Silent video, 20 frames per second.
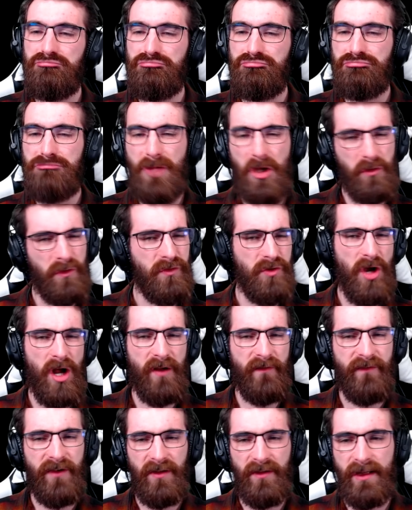no strong
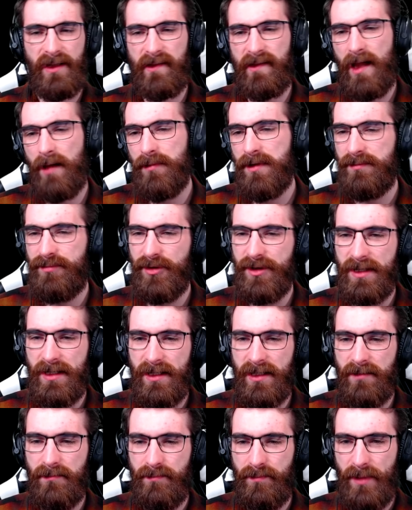feelings. I'm gonna put it
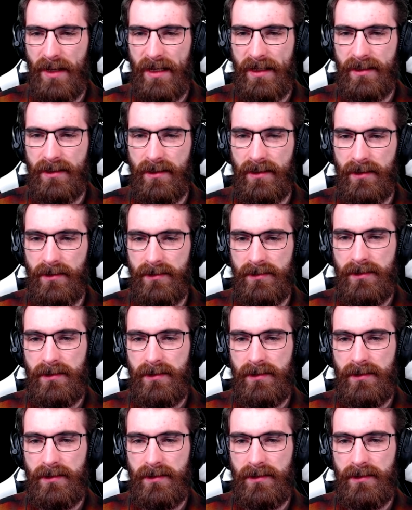in beta,